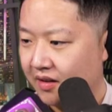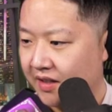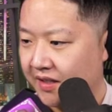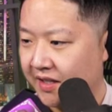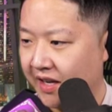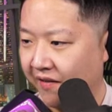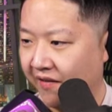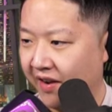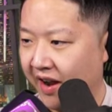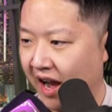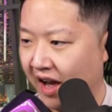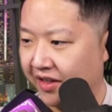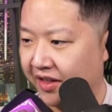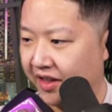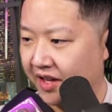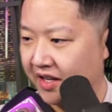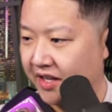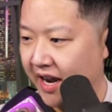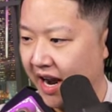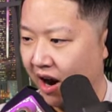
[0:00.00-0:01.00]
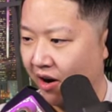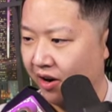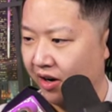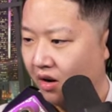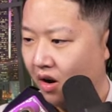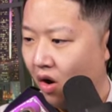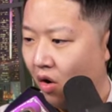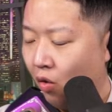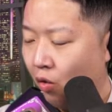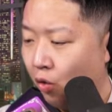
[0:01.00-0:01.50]
Seven health in the tower.
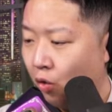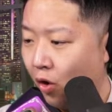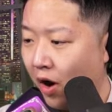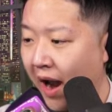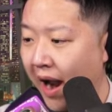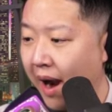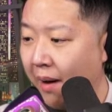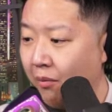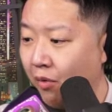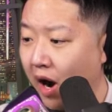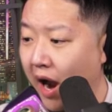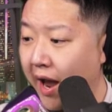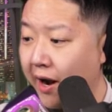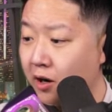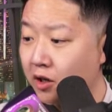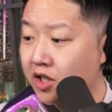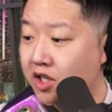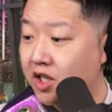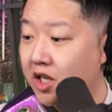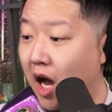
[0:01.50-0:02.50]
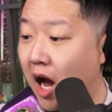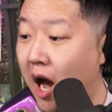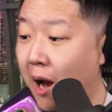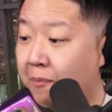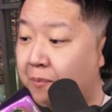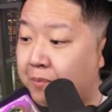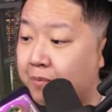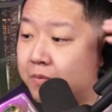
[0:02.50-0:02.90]
Ram Rider, stop.